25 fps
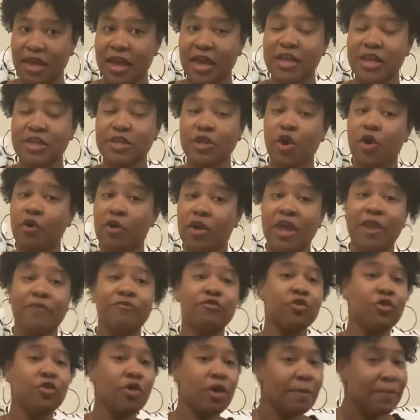So if
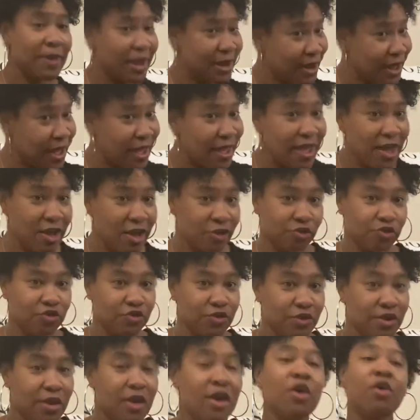you're gonna pay that
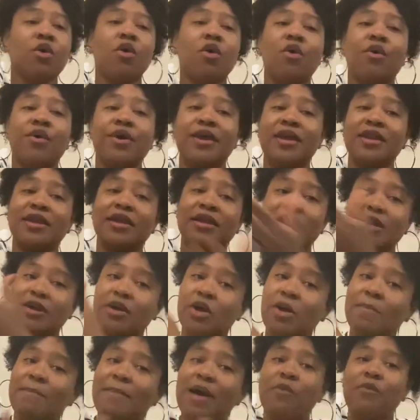extra, go ahead and click
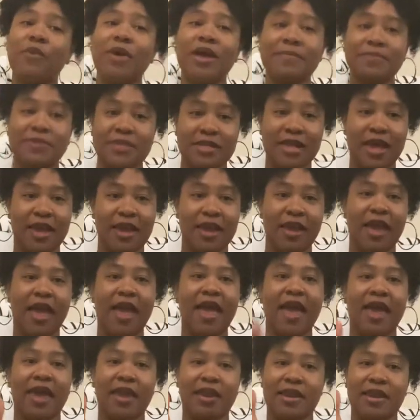on my website
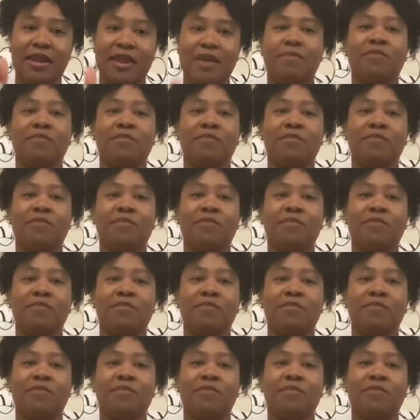and